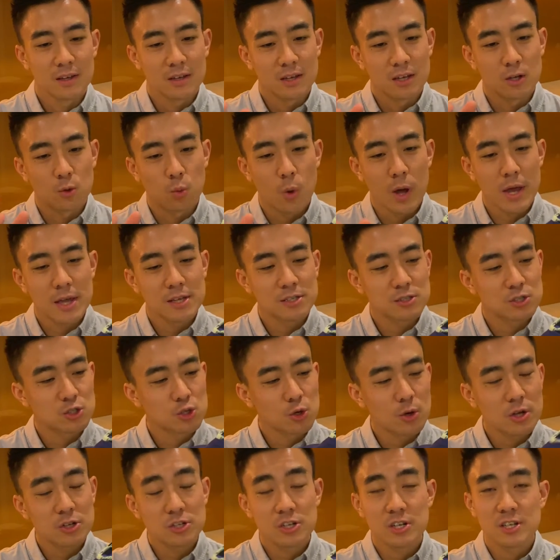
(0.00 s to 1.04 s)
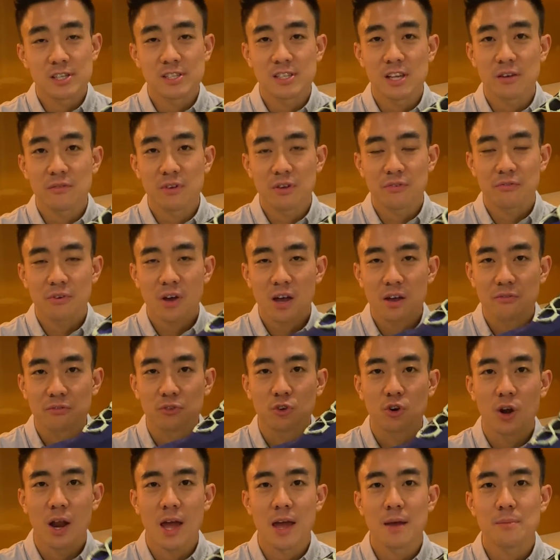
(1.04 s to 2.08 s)
It weighs
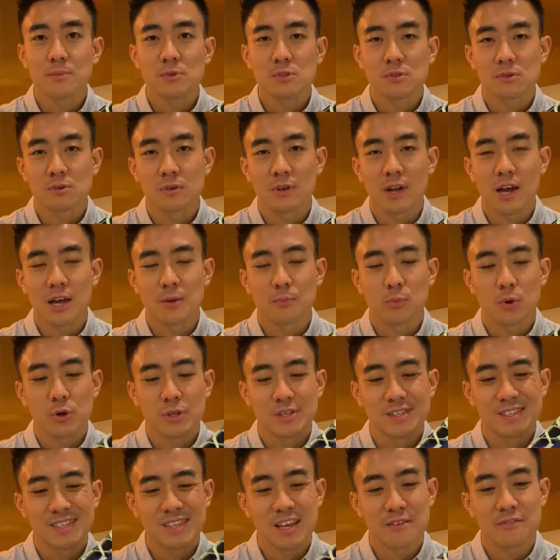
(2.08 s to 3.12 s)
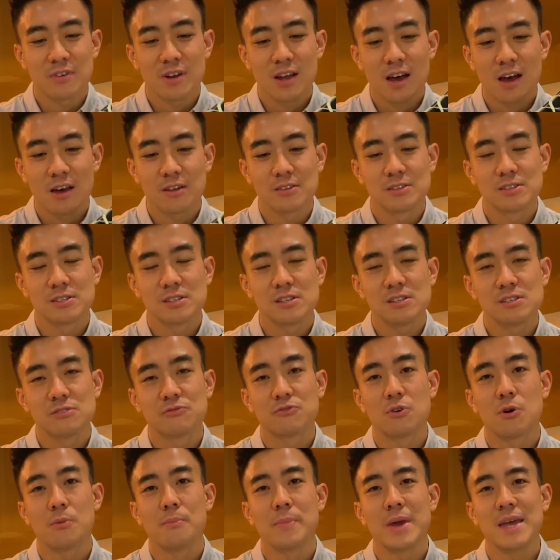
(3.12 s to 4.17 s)
275 grams or 9.7 ounces
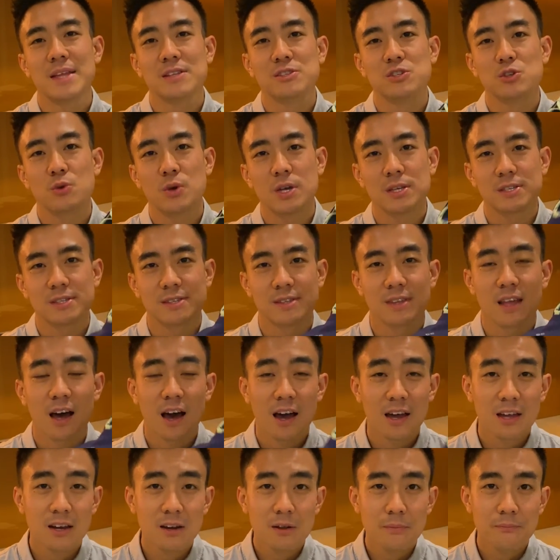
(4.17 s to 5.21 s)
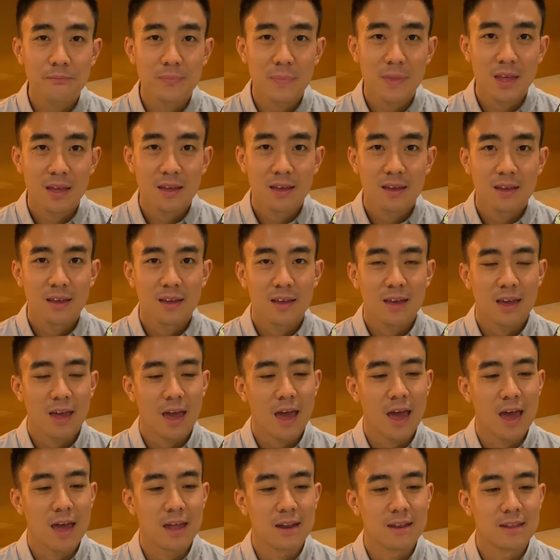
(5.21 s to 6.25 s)
for men's US 9,
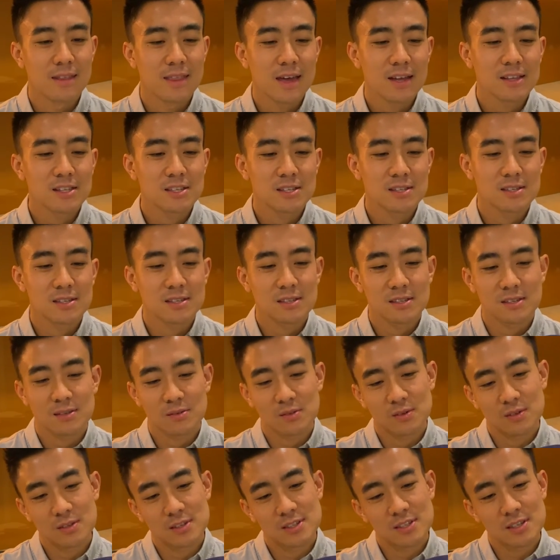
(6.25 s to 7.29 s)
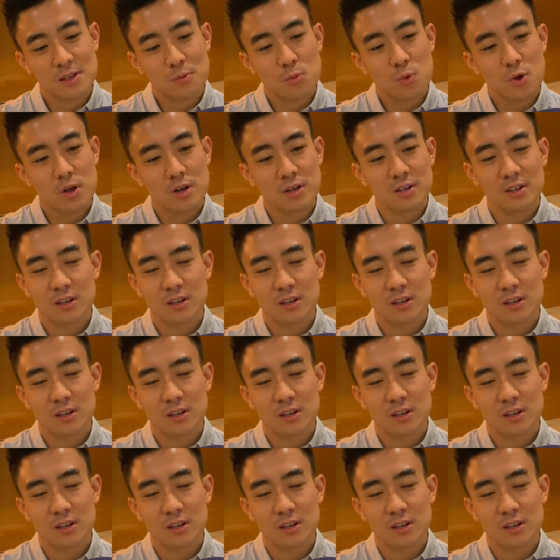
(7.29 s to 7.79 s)
and that's somewhat a